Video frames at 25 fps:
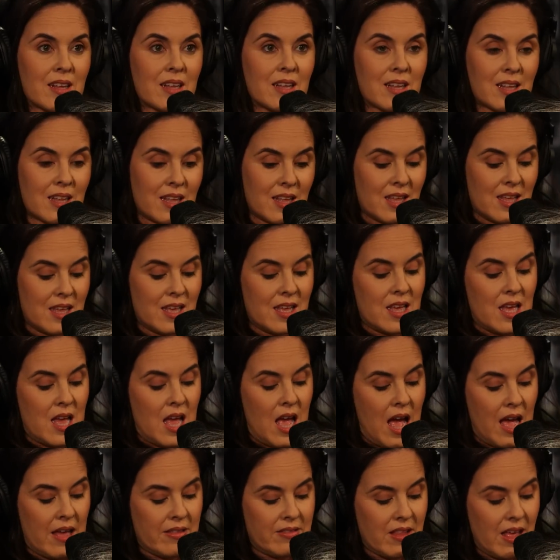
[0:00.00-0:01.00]
film. Mm -hmm.
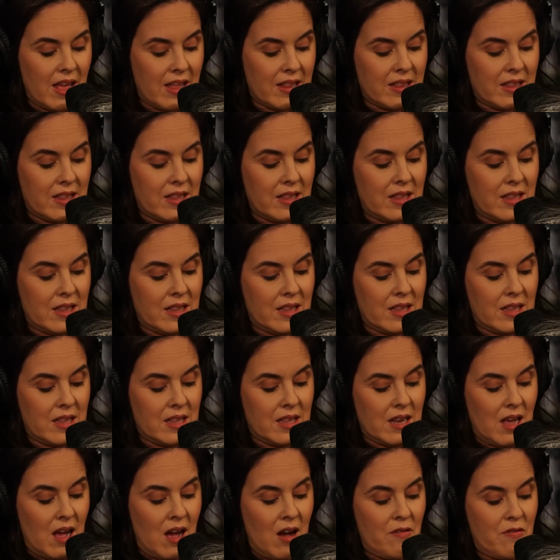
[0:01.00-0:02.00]
And then kills
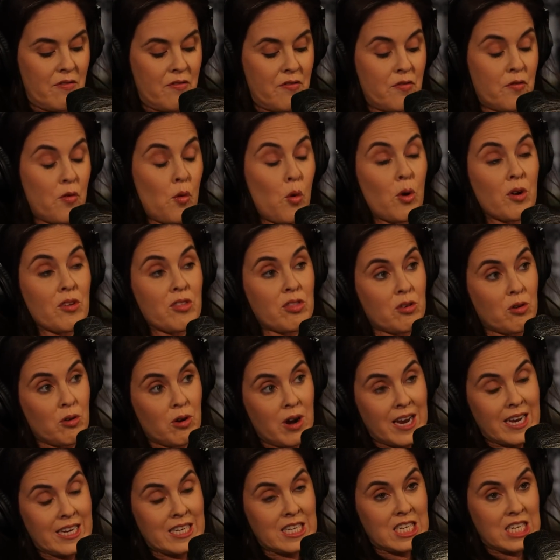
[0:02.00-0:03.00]
teenagers. A fourth
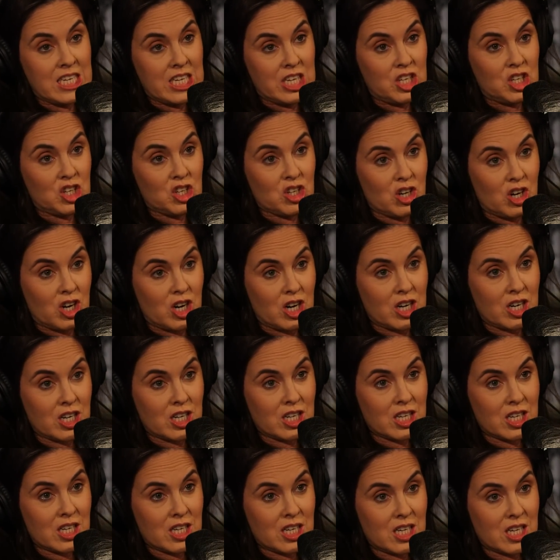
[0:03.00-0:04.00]
grade teacher.
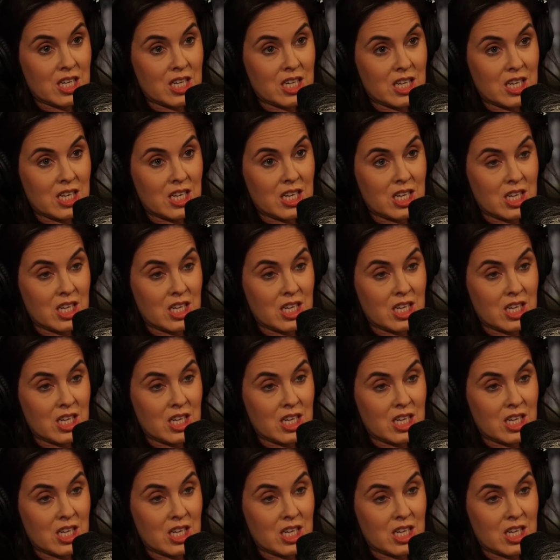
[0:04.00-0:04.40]
and then a teacher